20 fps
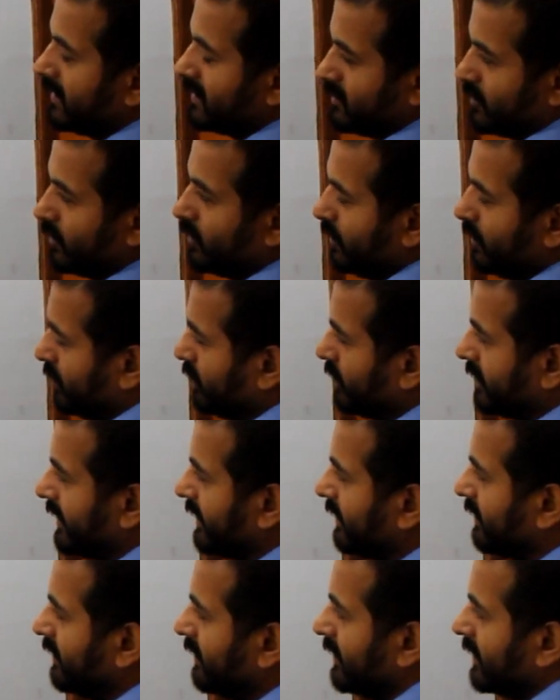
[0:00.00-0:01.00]
So look
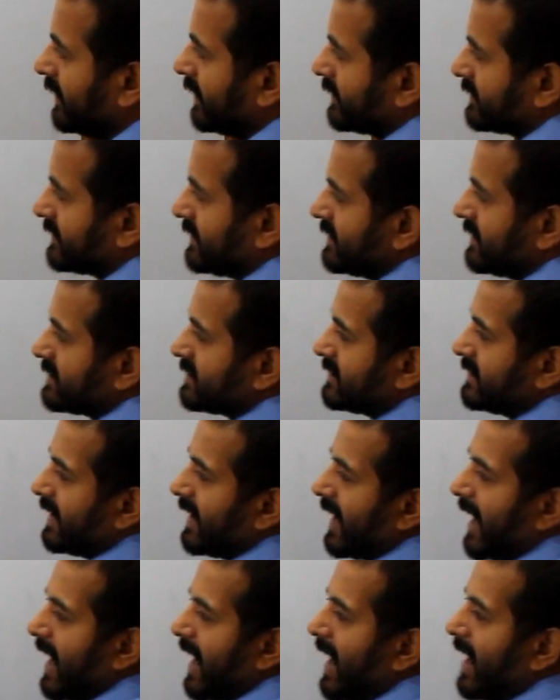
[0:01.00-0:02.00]
here, since
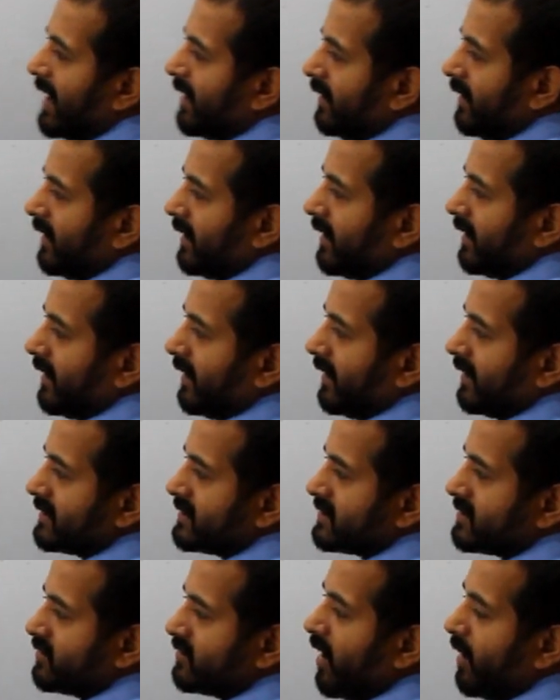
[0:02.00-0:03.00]
they are
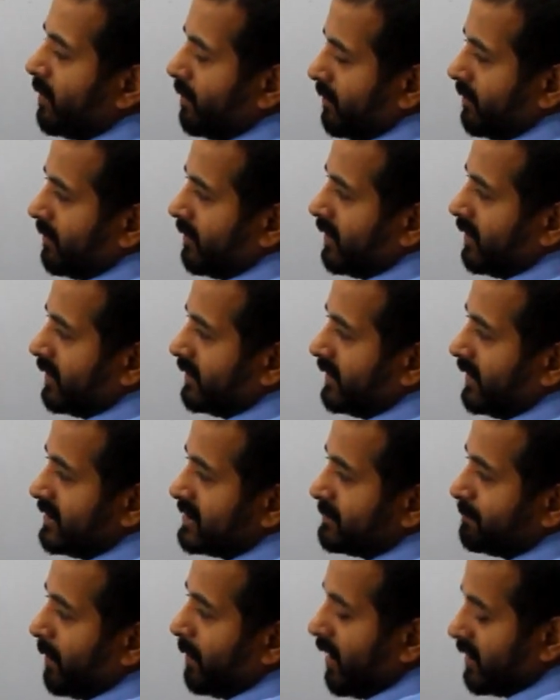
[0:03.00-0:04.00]
sum, there
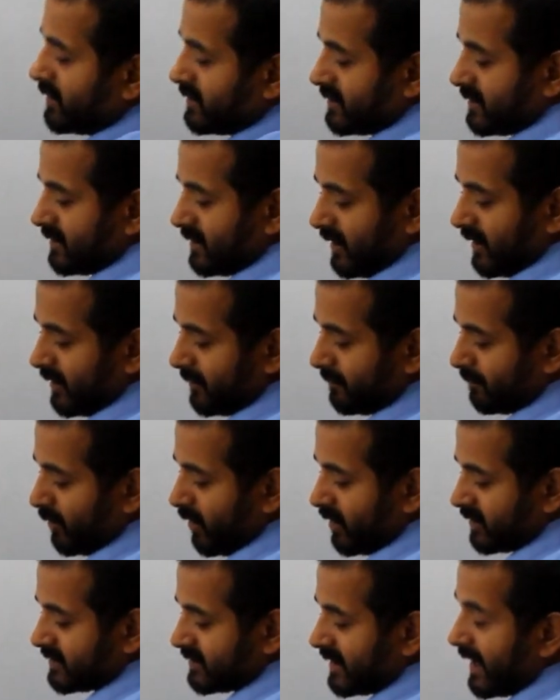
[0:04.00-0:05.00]
is plus
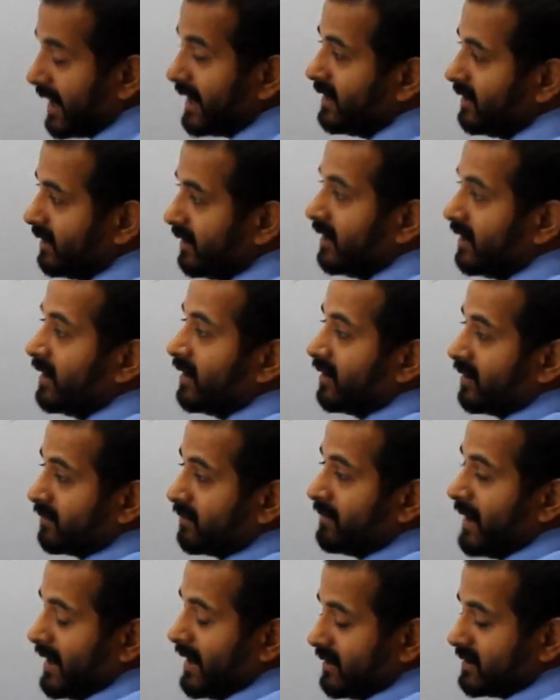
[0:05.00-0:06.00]
sign or
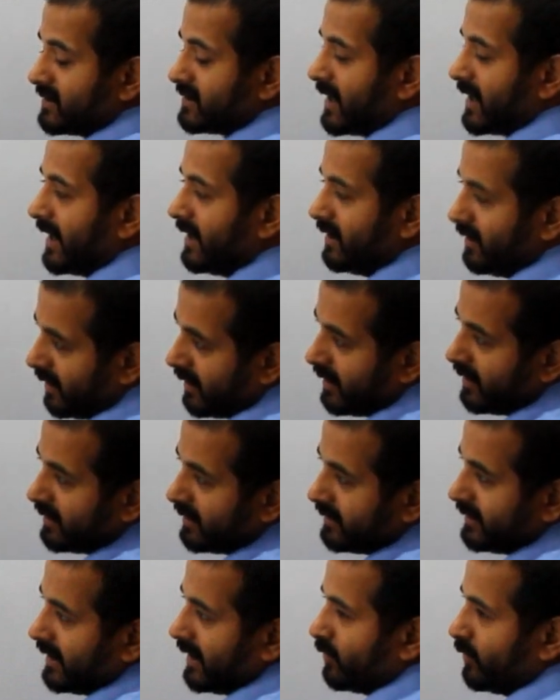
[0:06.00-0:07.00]
minus sign,
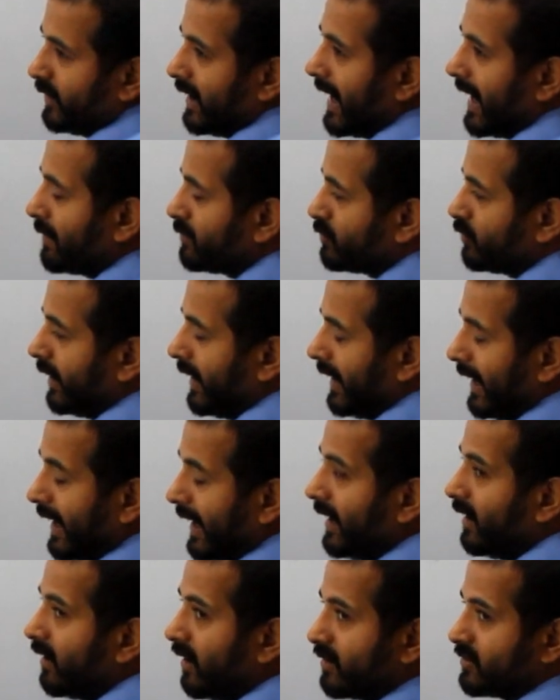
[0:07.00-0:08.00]
then we have to
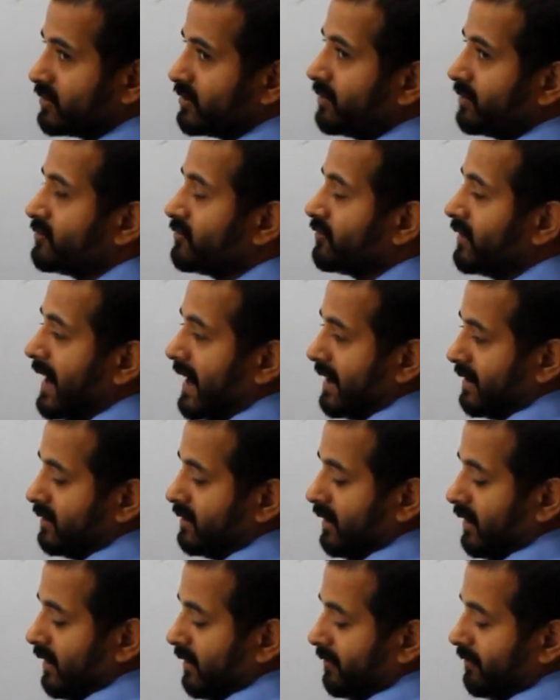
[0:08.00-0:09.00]
add or
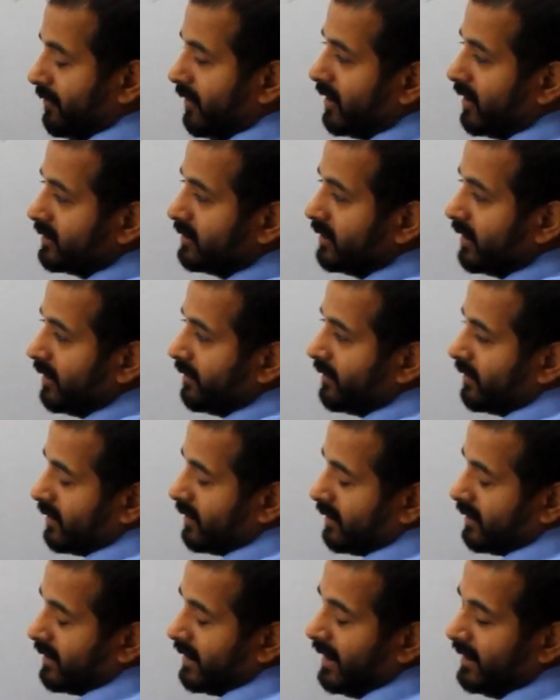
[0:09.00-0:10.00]
subtract for the
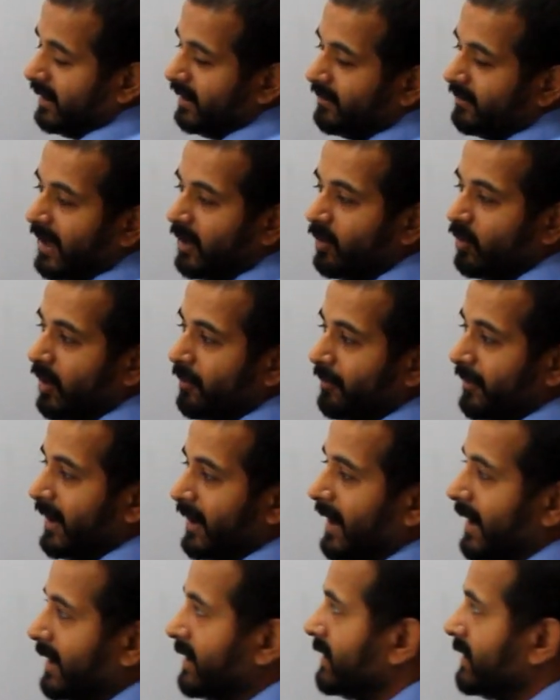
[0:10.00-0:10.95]
getting value of a